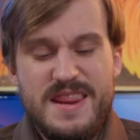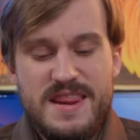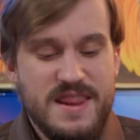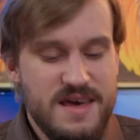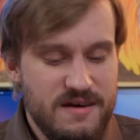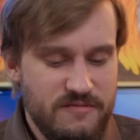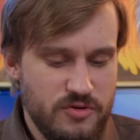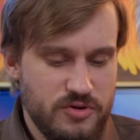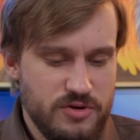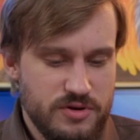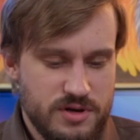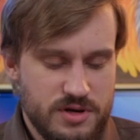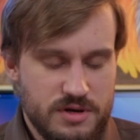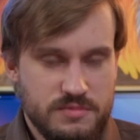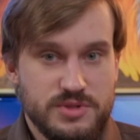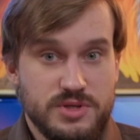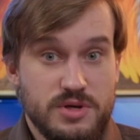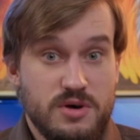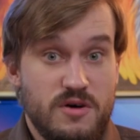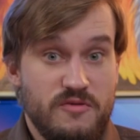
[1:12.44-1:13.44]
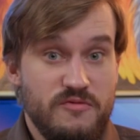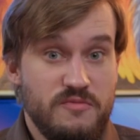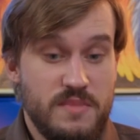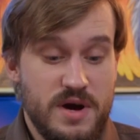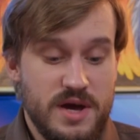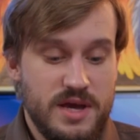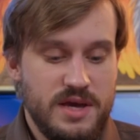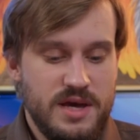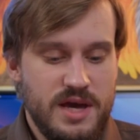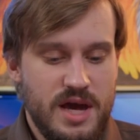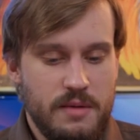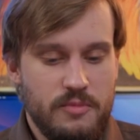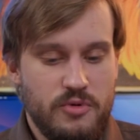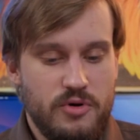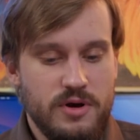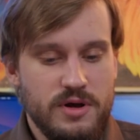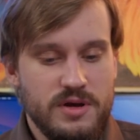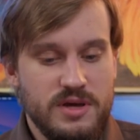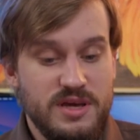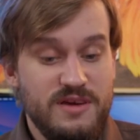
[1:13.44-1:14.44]
never comes off my
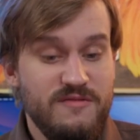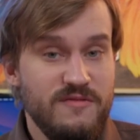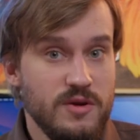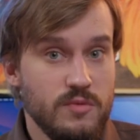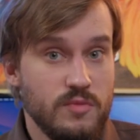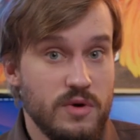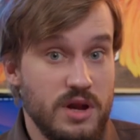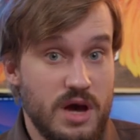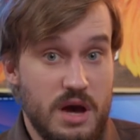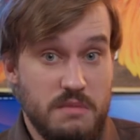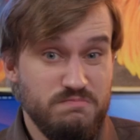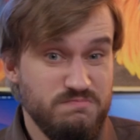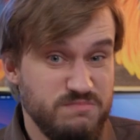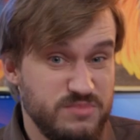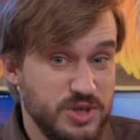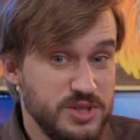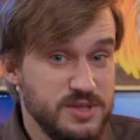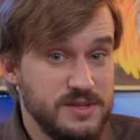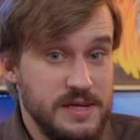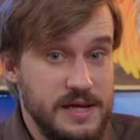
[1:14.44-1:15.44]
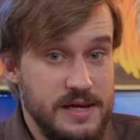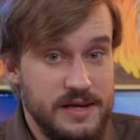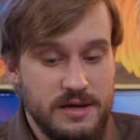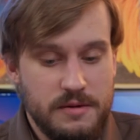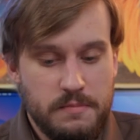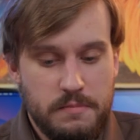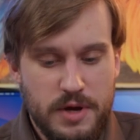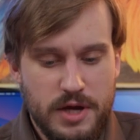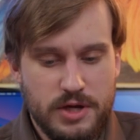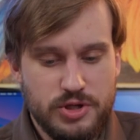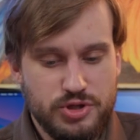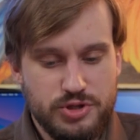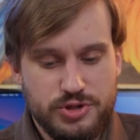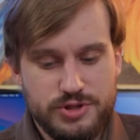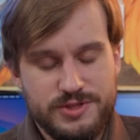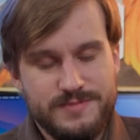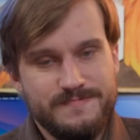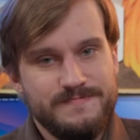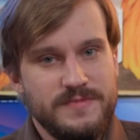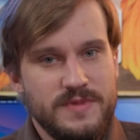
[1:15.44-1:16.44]
camera even when I'm just taking
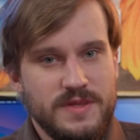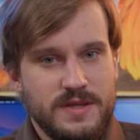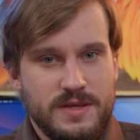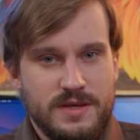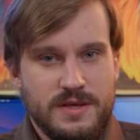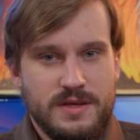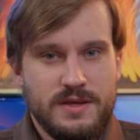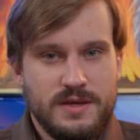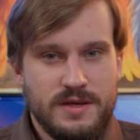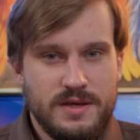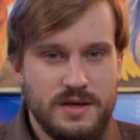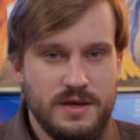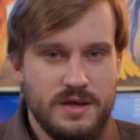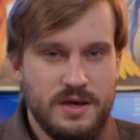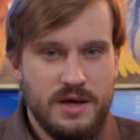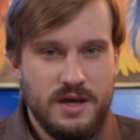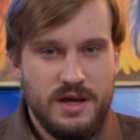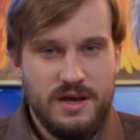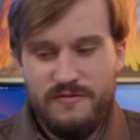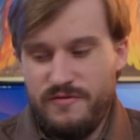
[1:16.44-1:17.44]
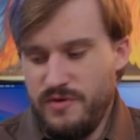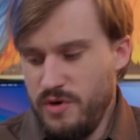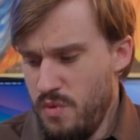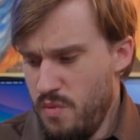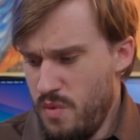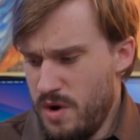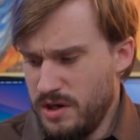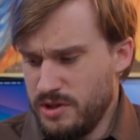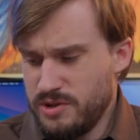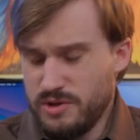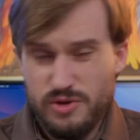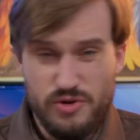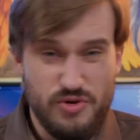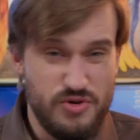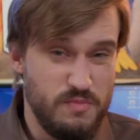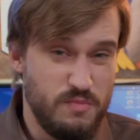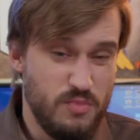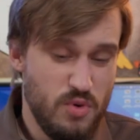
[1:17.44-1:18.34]
pictures. If you want to learn